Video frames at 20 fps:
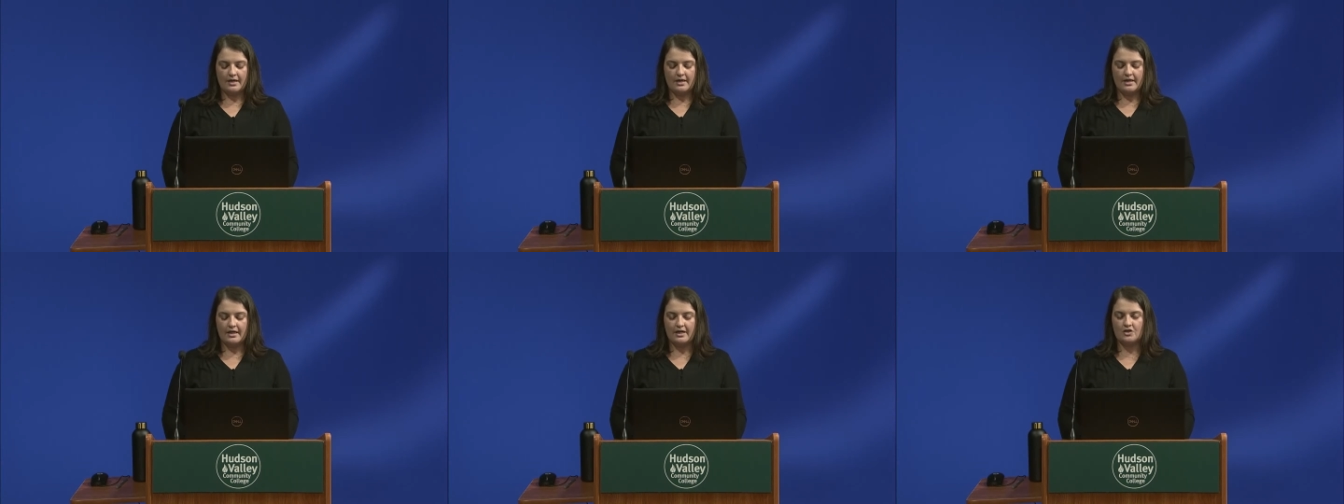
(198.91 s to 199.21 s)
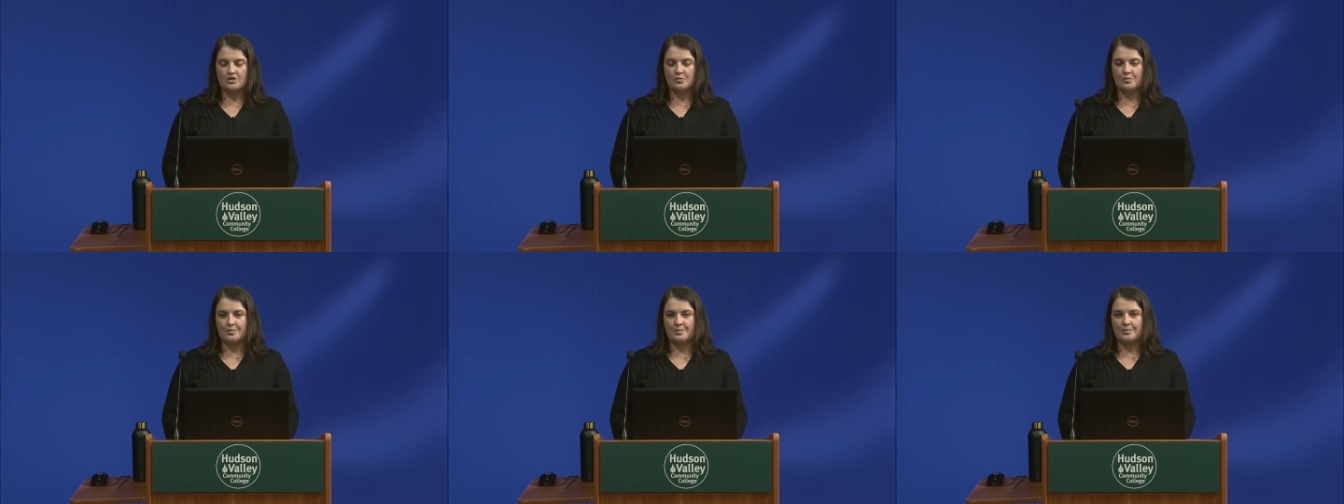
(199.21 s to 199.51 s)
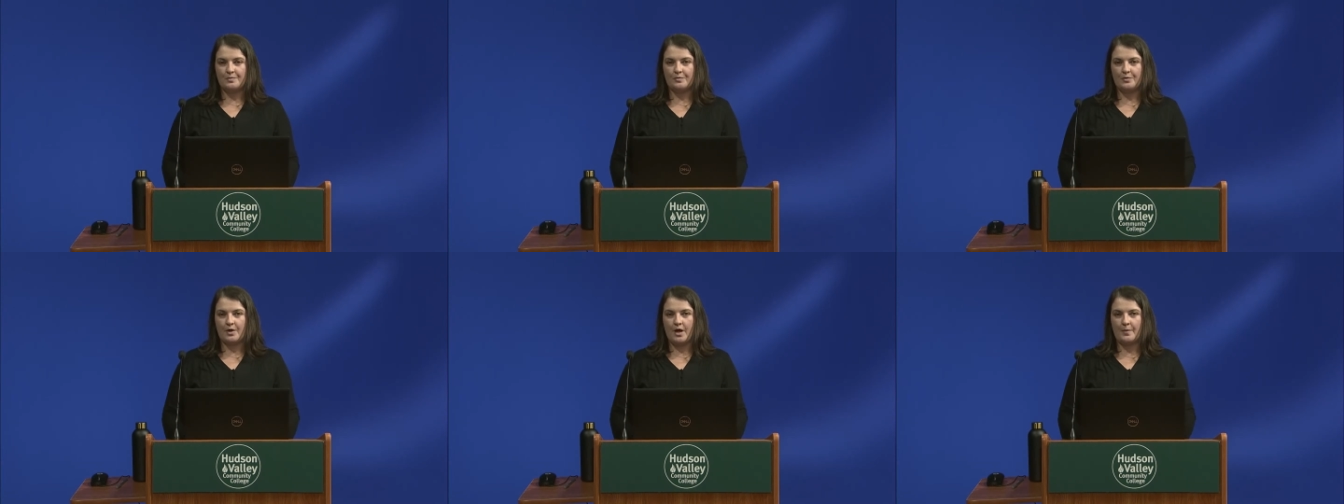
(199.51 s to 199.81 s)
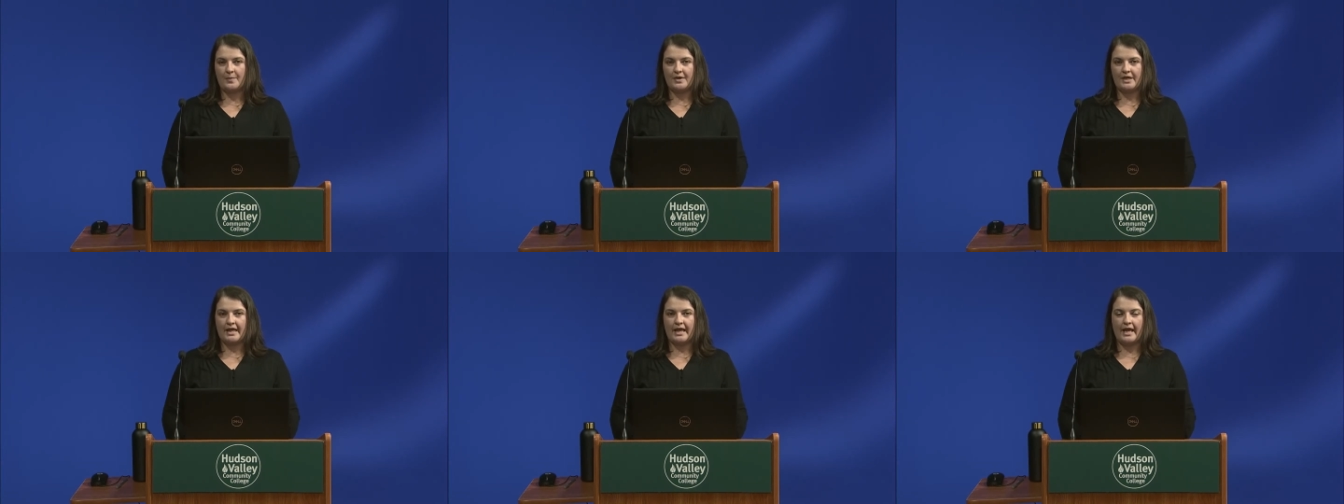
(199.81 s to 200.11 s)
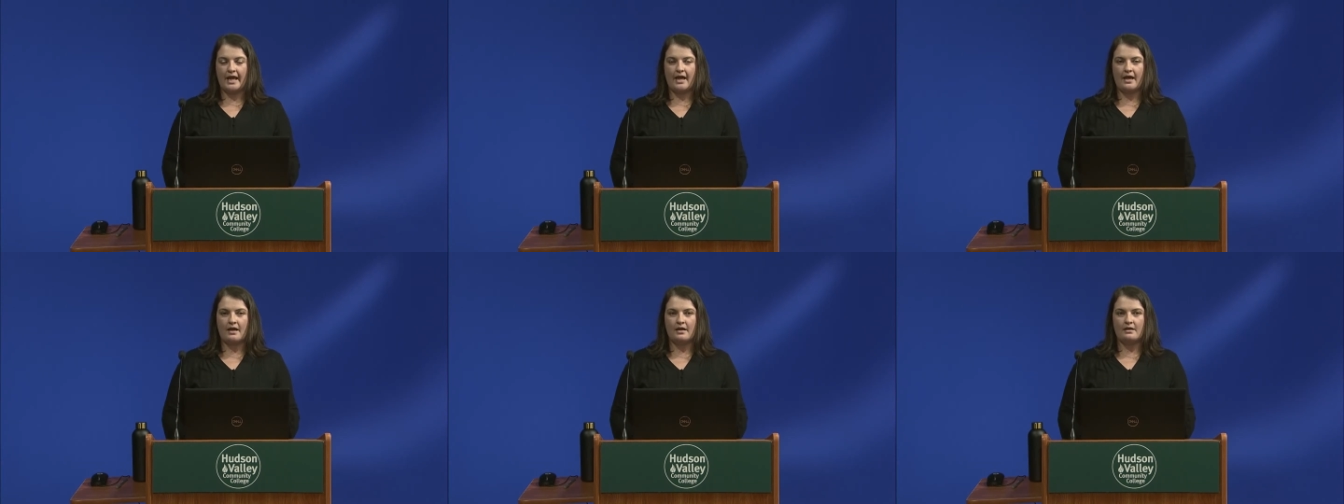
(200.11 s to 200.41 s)
Each property
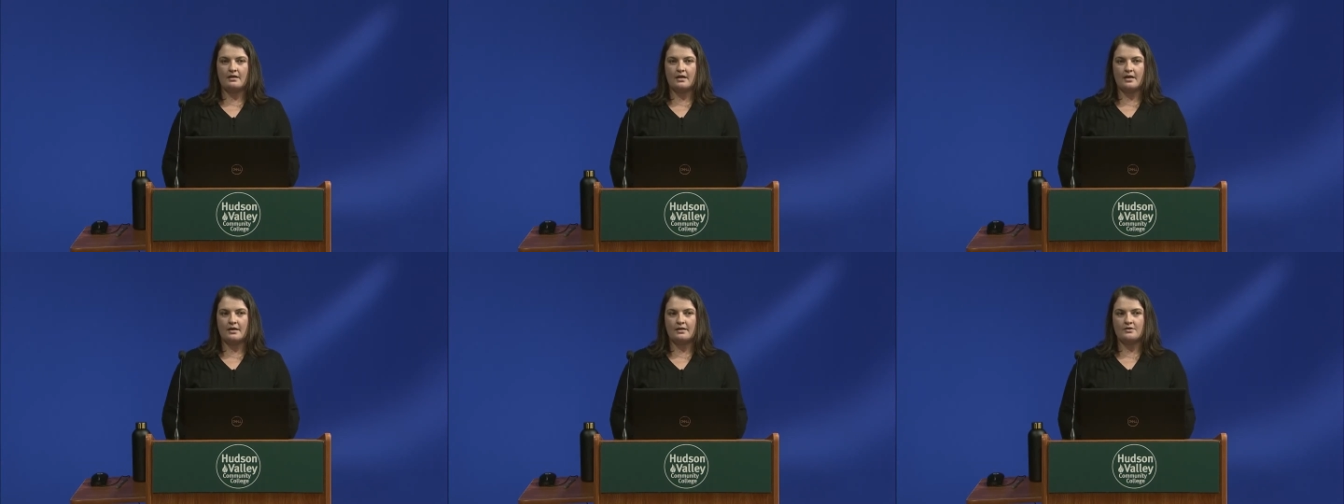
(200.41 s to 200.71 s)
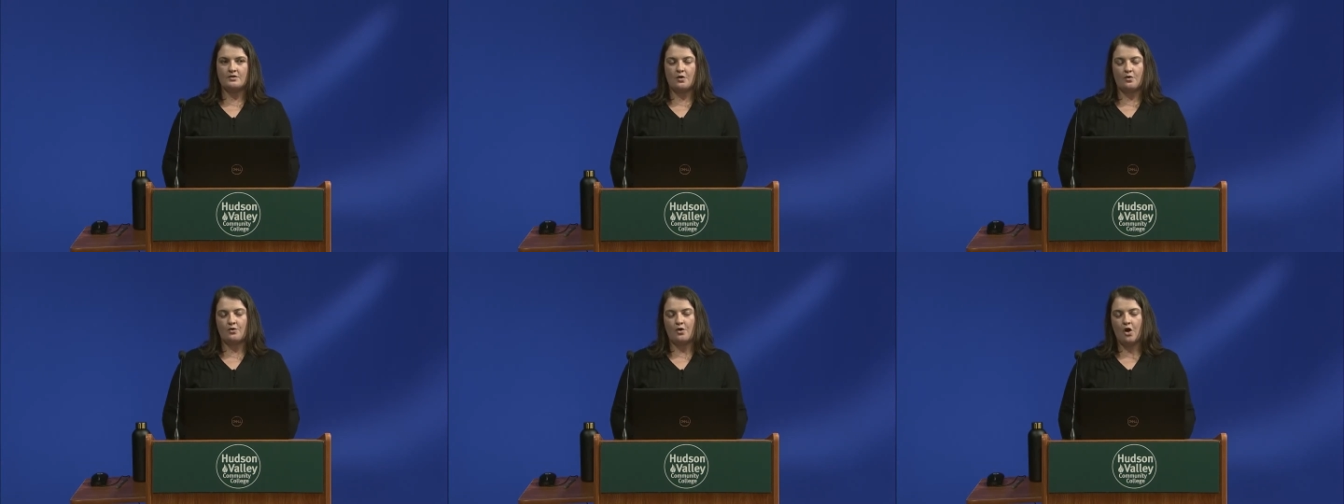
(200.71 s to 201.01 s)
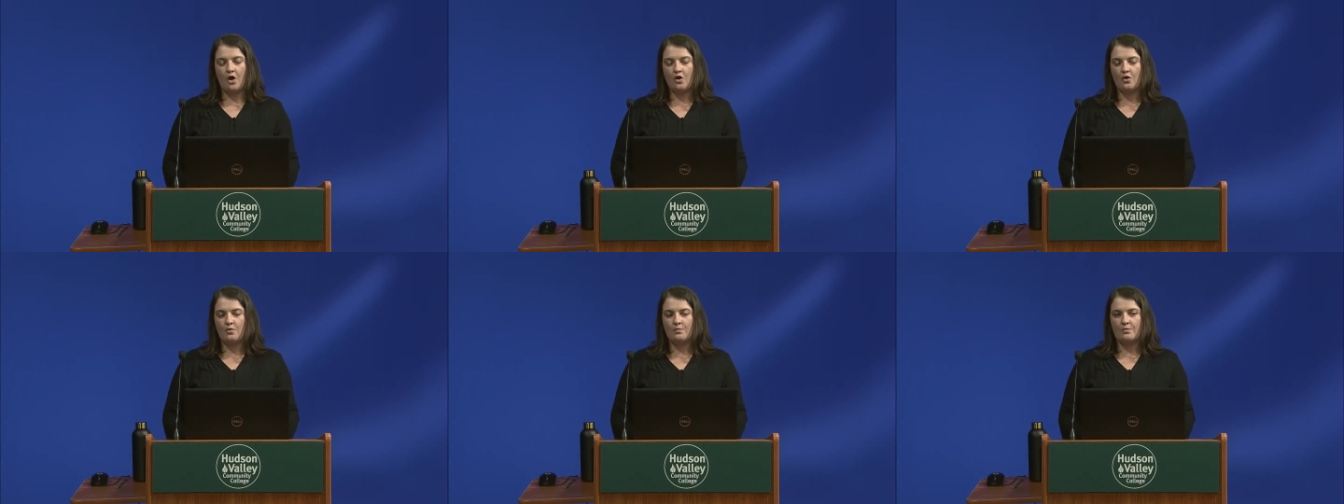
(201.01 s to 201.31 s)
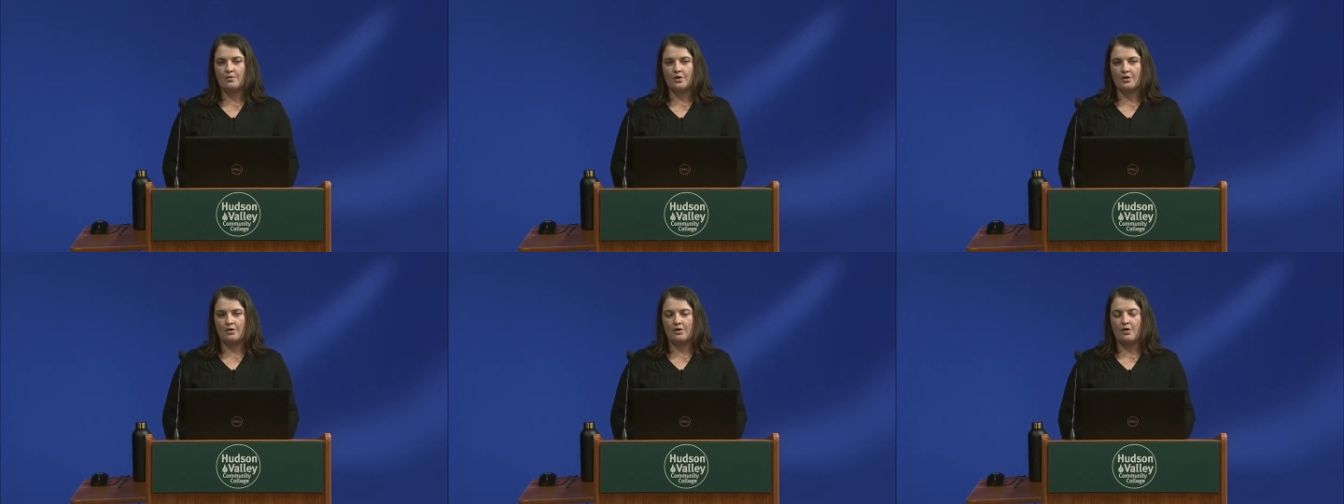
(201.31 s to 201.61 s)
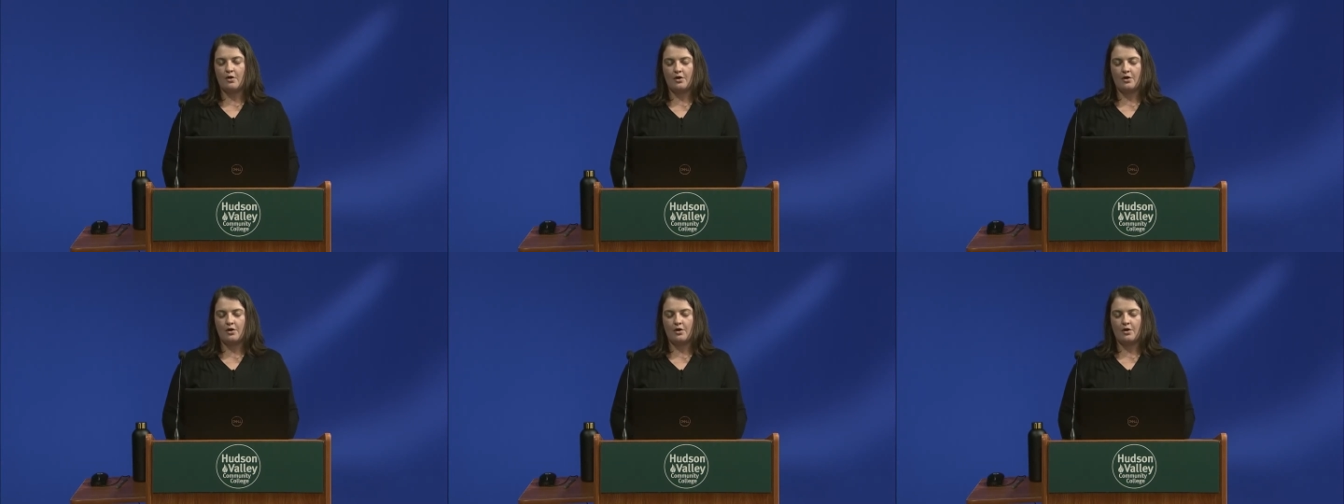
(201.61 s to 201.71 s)
had its own home, or,